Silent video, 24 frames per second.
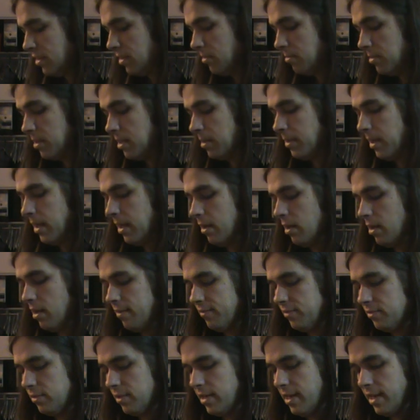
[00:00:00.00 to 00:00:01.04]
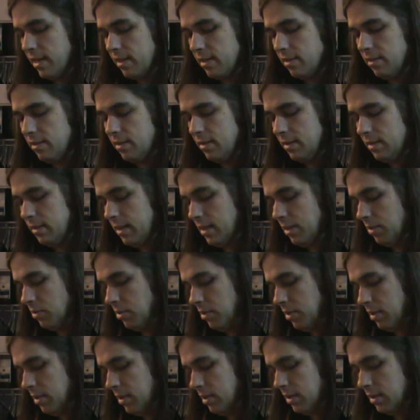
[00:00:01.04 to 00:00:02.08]
But I'm getting off track. Let's take a
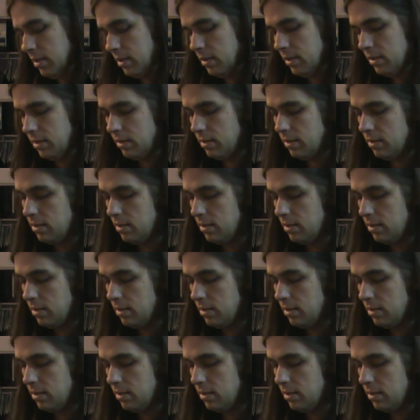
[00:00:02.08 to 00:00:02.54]
look at this.